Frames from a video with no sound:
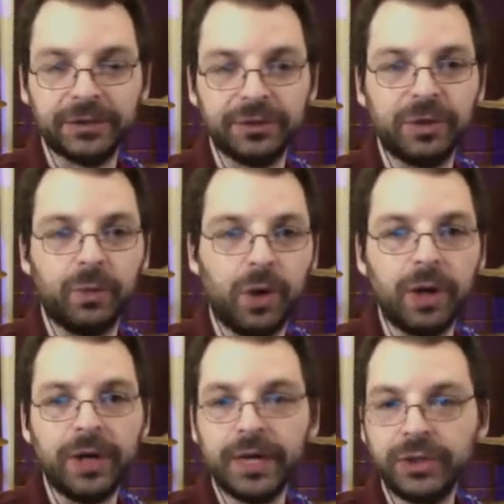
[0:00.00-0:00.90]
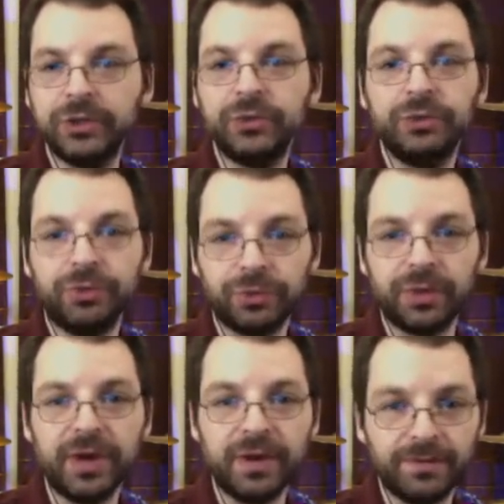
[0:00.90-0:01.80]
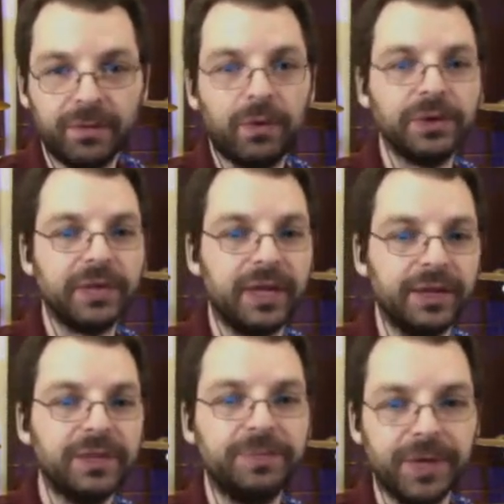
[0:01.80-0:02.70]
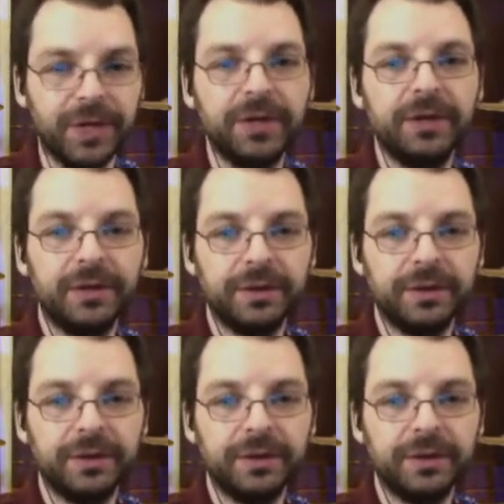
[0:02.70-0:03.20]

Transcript: So it's a 1 and 2, 3, 4 instead of this speed.